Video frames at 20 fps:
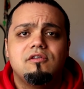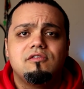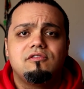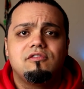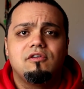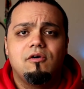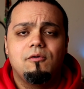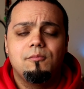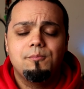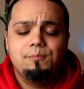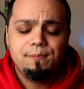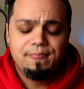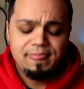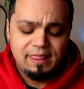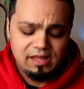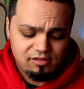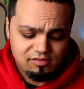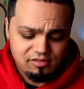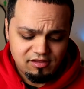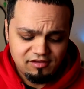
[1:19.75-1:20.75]
So
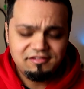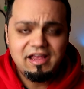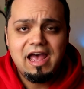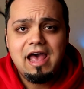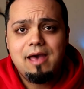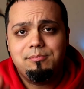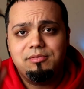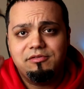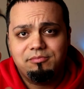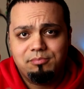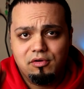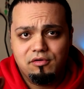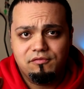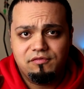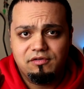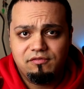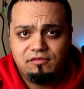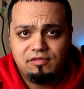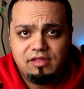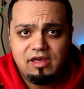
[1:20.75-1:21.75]
this app is
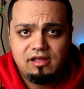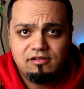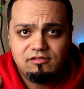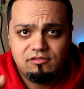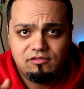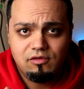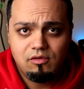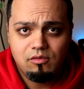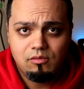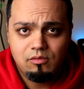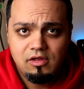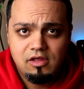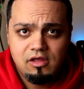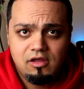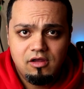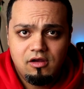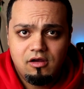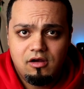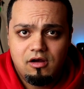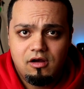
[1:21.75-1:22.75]
perfect for that. So
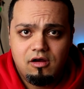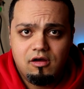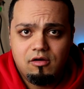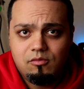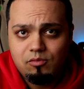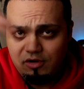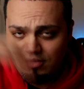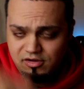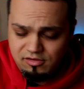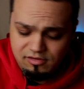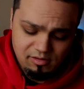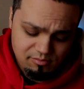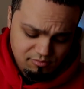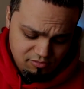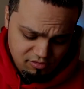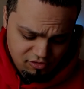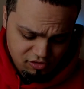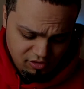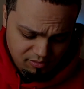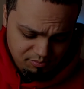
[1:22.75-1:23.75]
uh, we're gonna
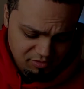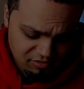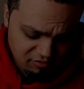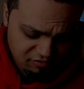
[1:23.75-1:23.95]
dump, jump